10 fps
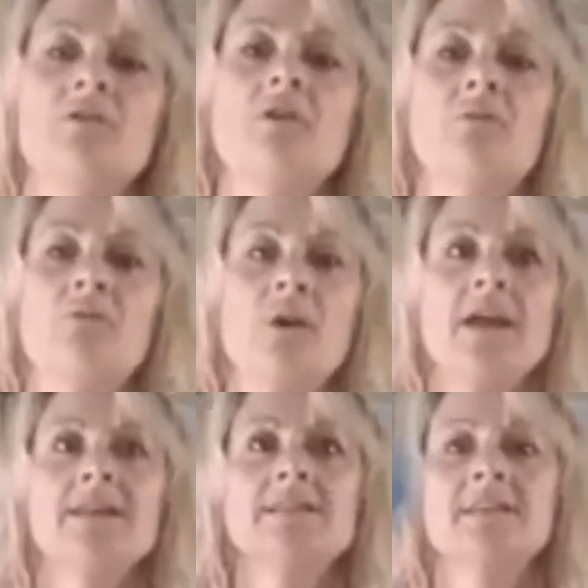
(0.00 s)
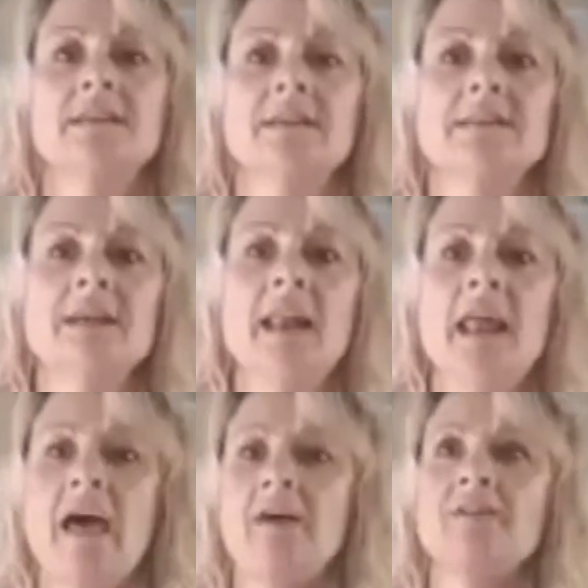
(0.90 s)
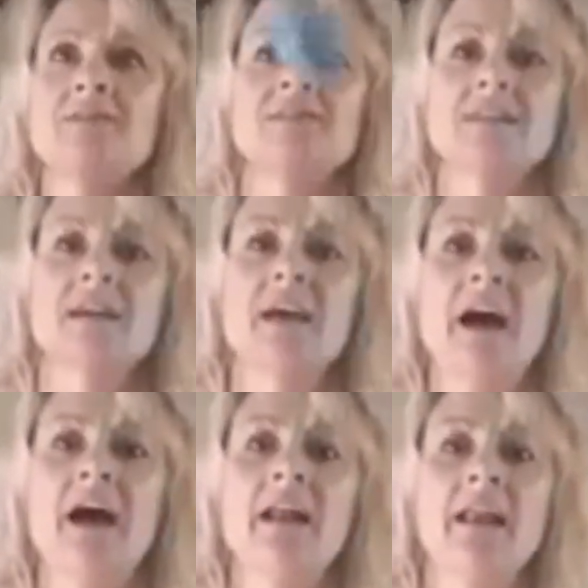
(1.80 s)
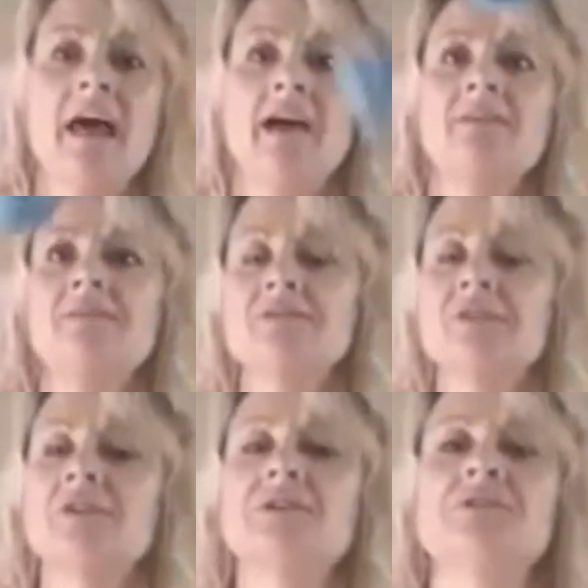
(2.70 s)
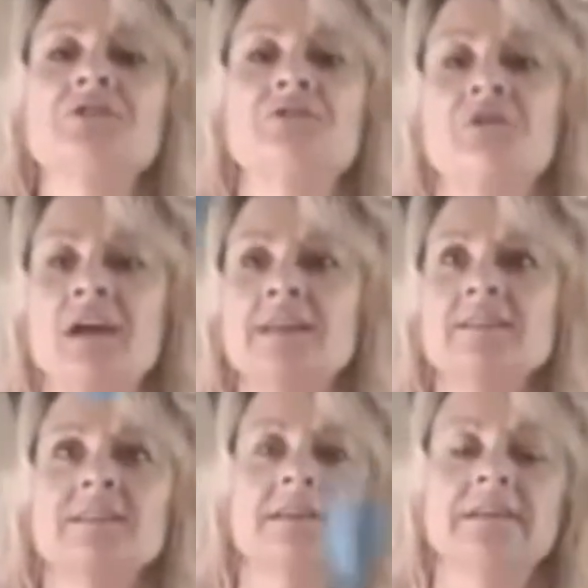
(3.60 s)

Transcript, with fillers: from right to left and left to right.